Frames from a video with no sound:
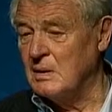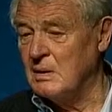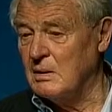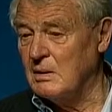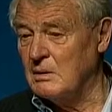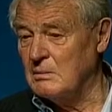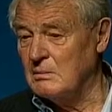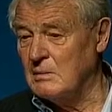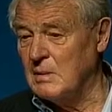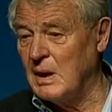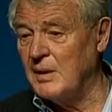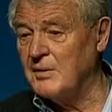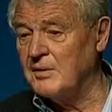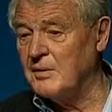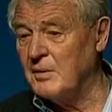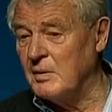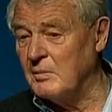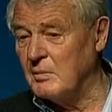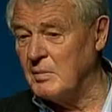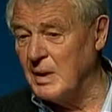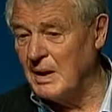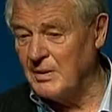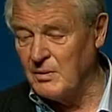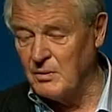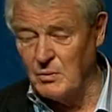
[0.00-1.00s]
London,
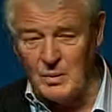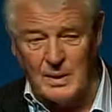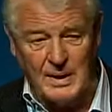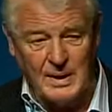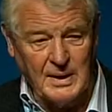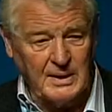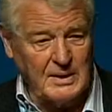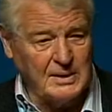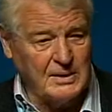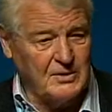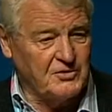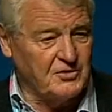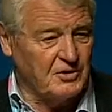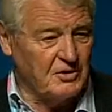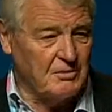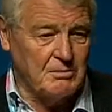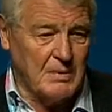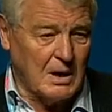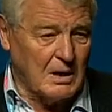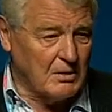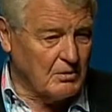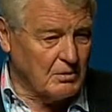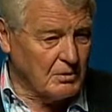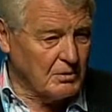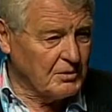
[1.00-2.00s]
by the way, is the
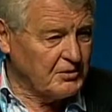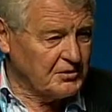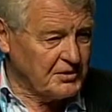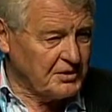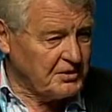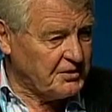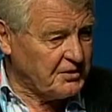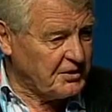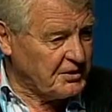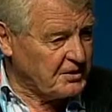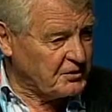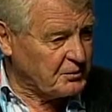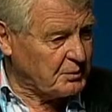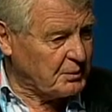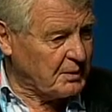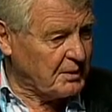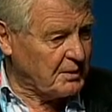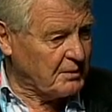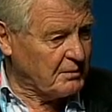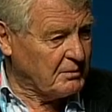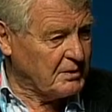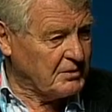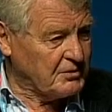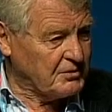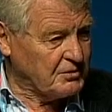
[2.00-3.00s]
mongrel city. It's one of the
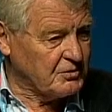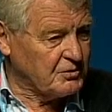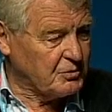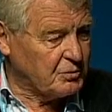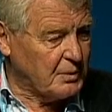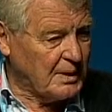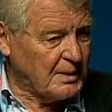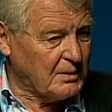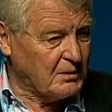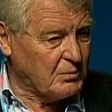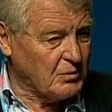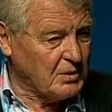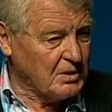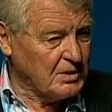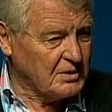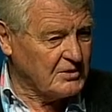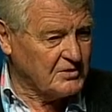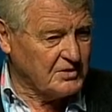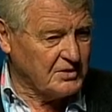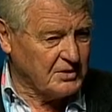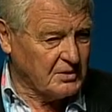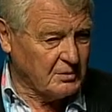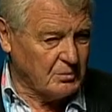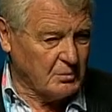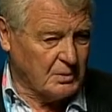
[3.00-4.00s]
reasons why it works
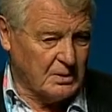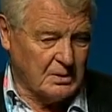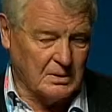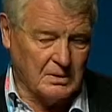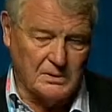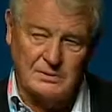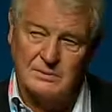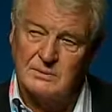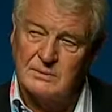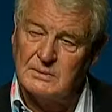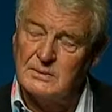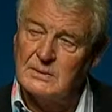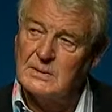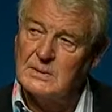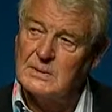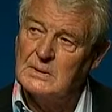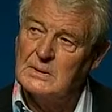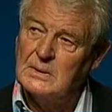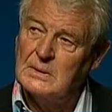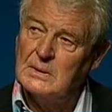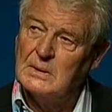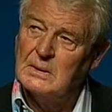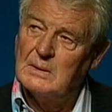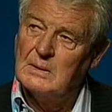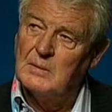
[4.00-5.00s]
in the world.
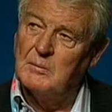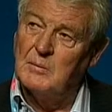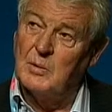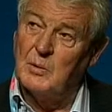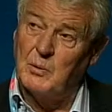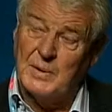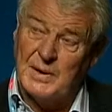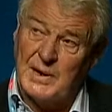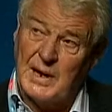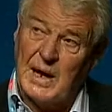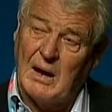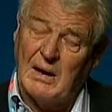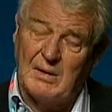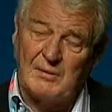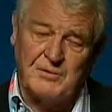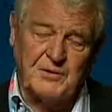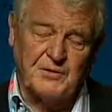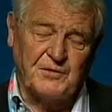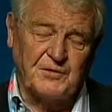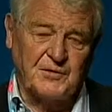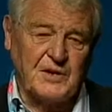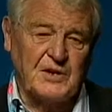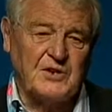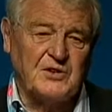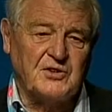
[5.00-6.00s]
But we now have to
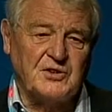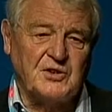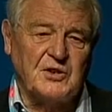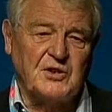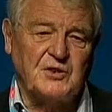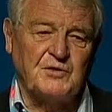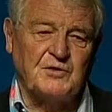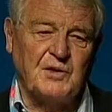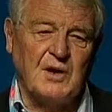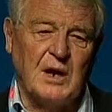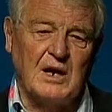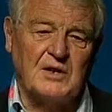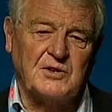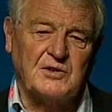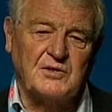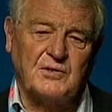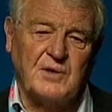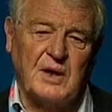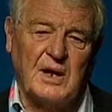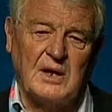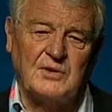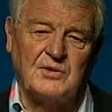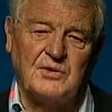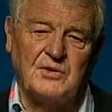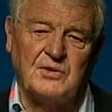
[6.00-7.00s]
face these vast
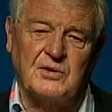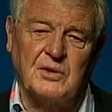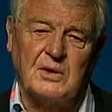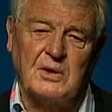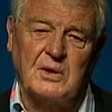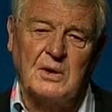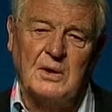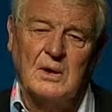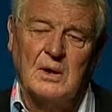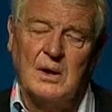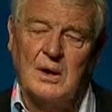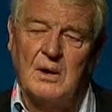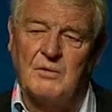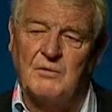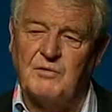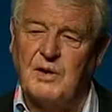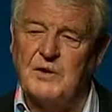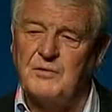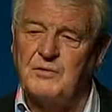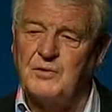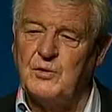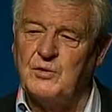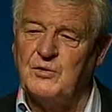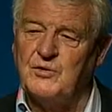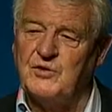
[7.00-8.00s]
floods of
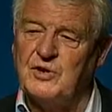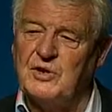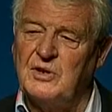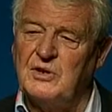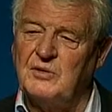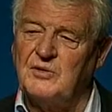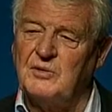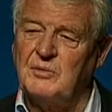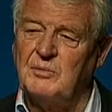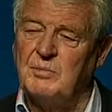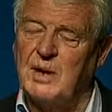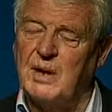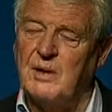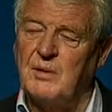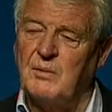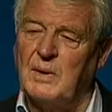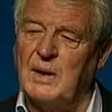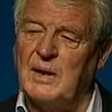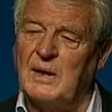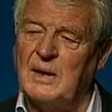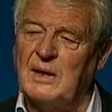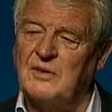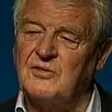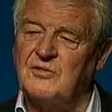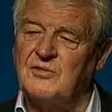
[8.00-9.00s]
refugees. And by the way,
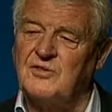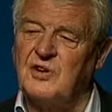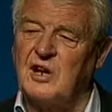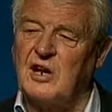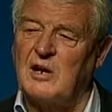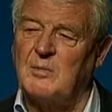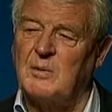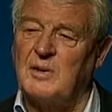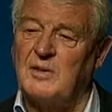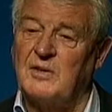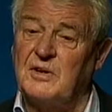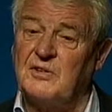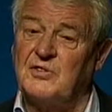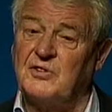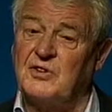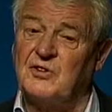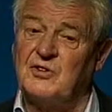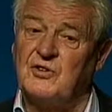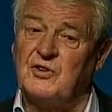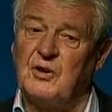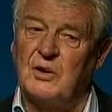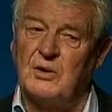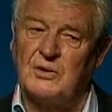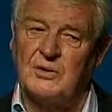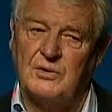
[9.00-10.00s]
ladies and gentlemen, this is
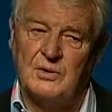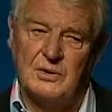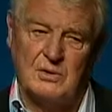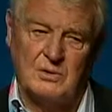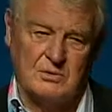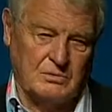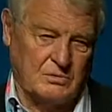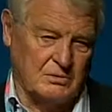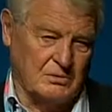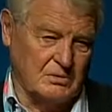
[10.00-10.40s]
not new.